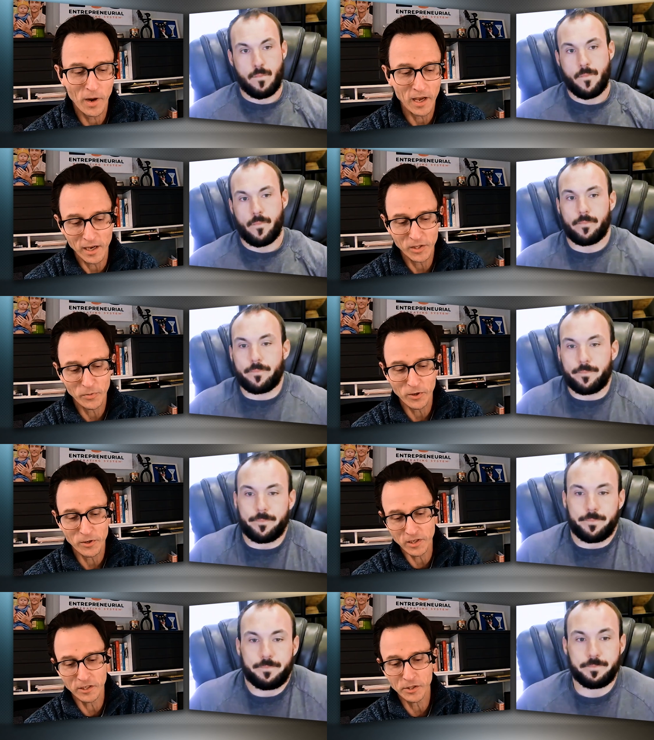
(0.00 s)
Speaker 1: many
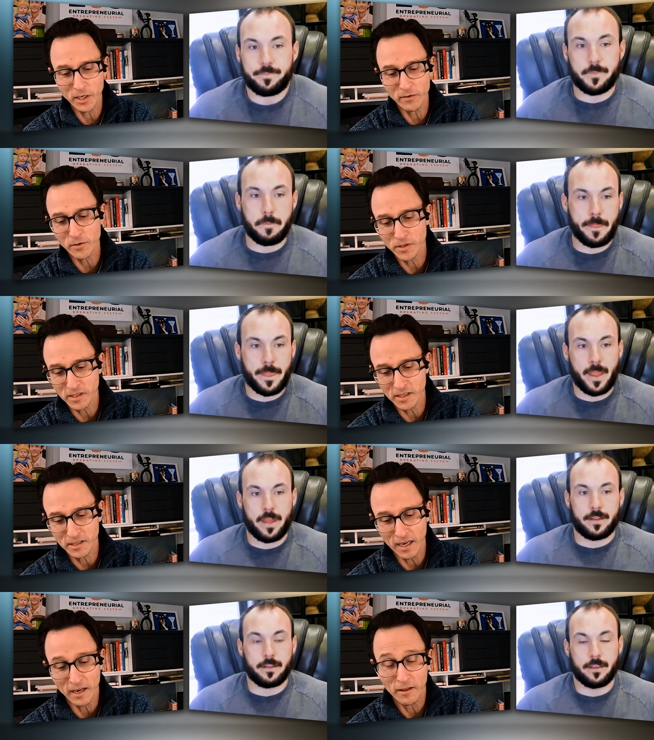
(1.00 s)
entrepreneurs and achievers. It's
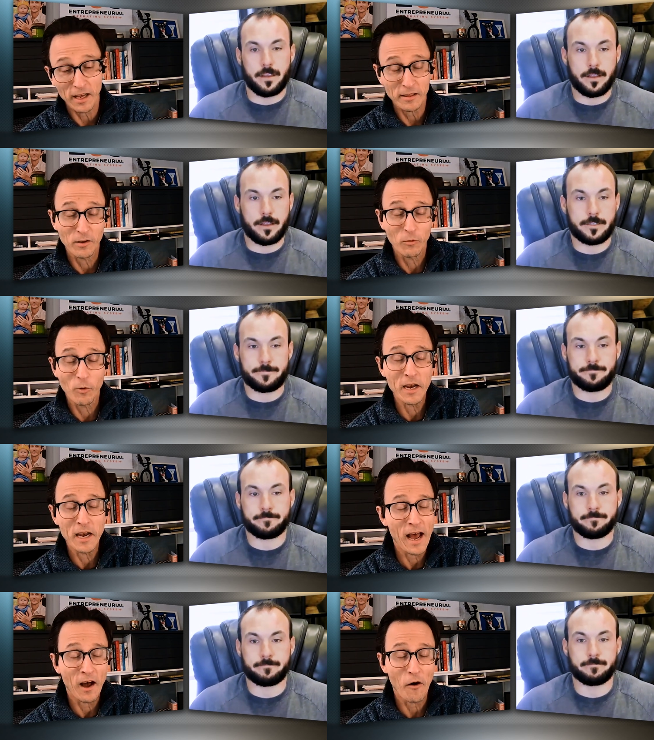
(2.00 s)
kind of like the what
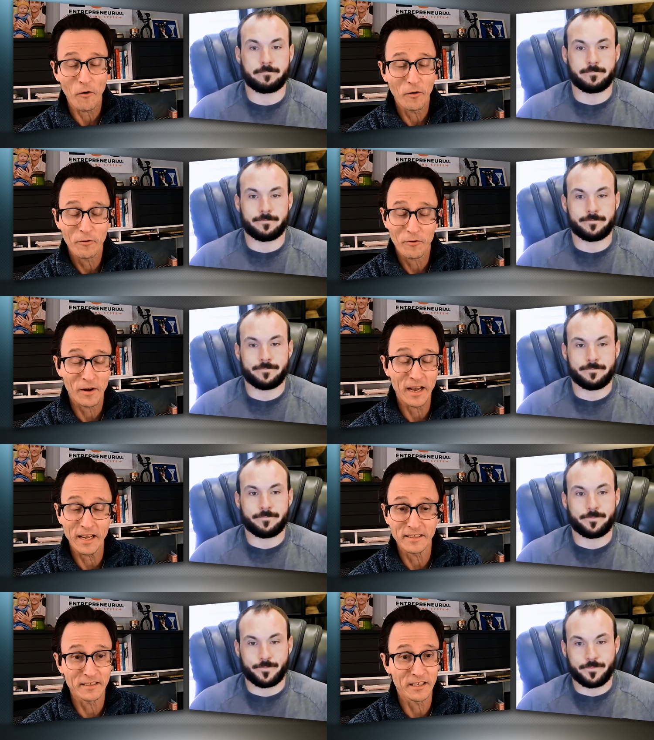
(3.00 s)
now,
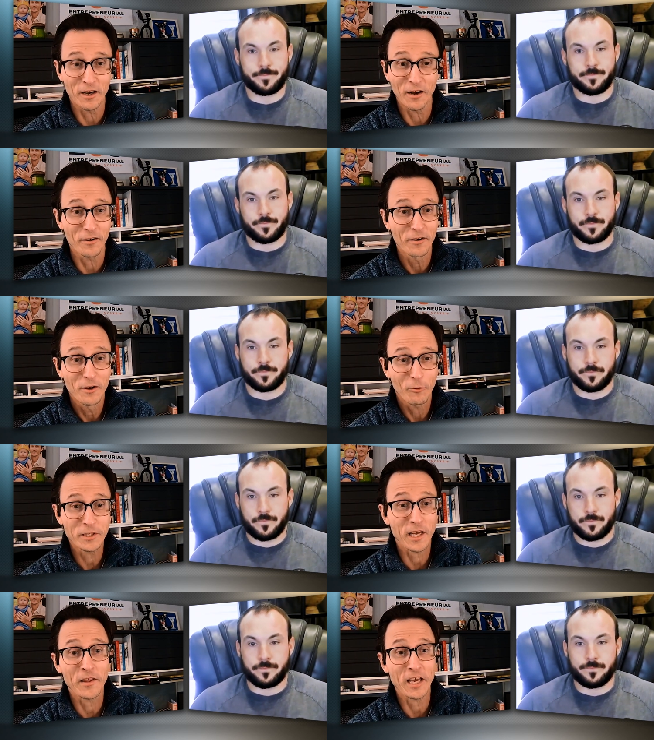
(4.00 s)
right? You know,
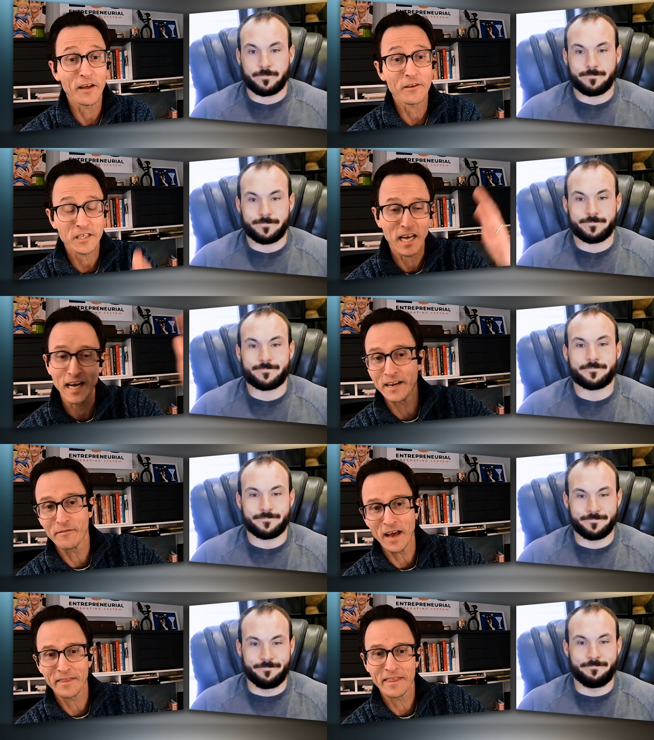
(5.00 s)
what's on the other side
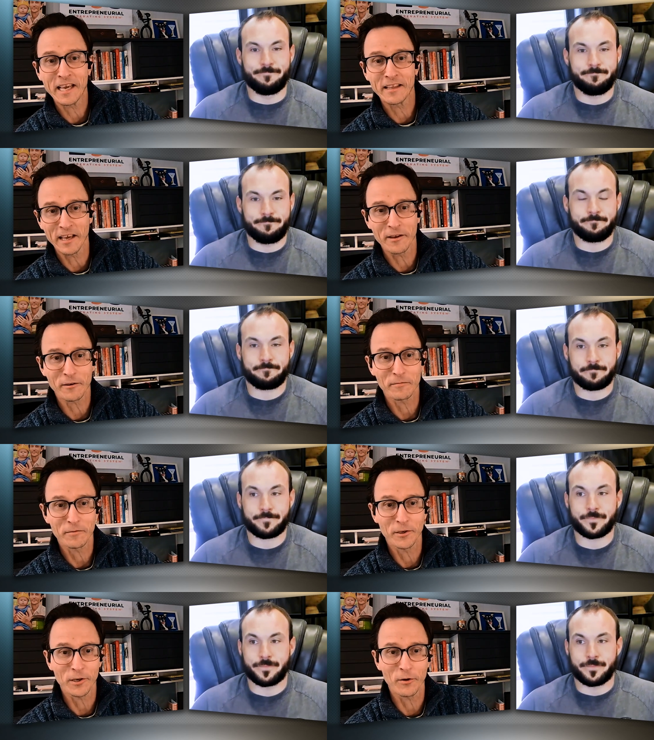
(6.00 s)
of that thing that you're
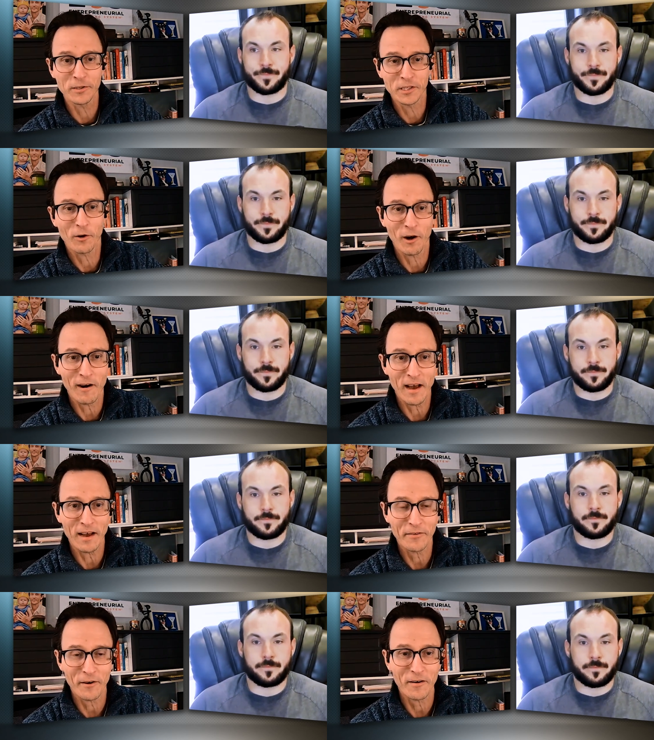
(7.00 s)
you're going so hard
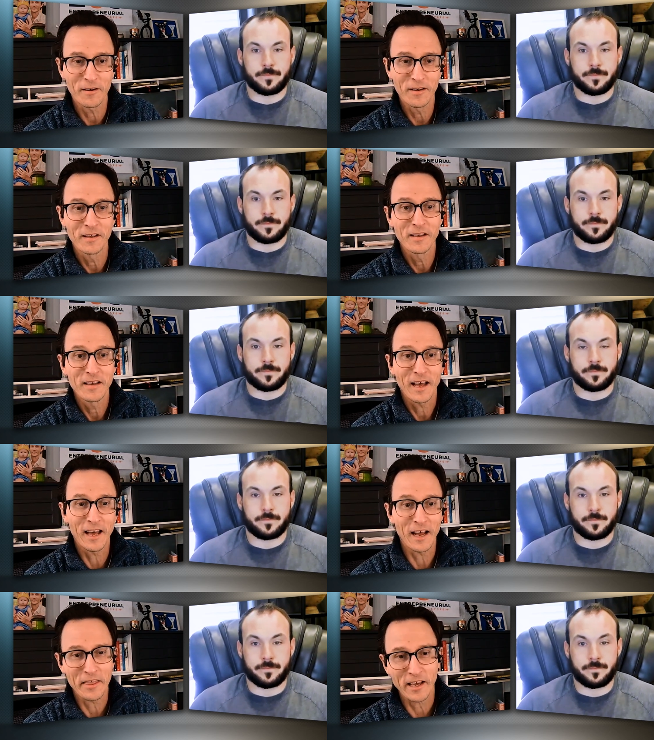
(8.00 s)
after?
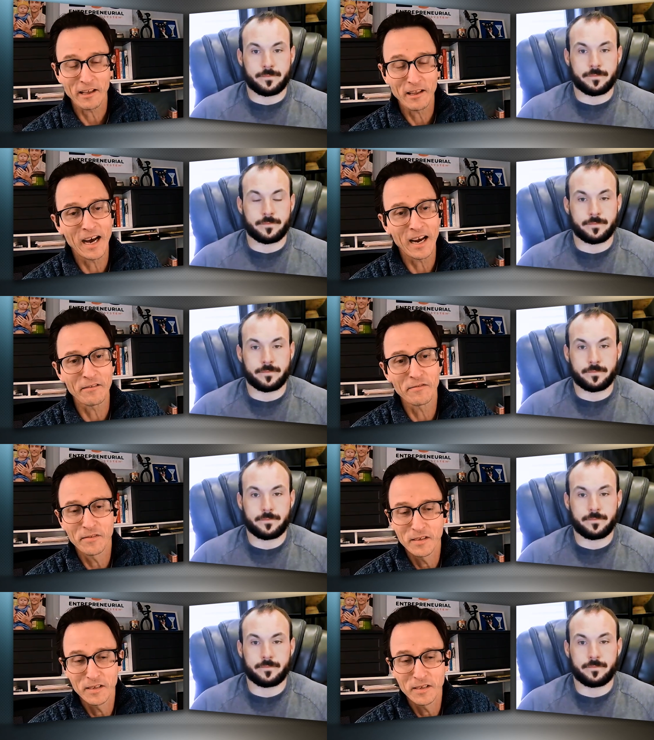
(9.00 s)
And I think a lot of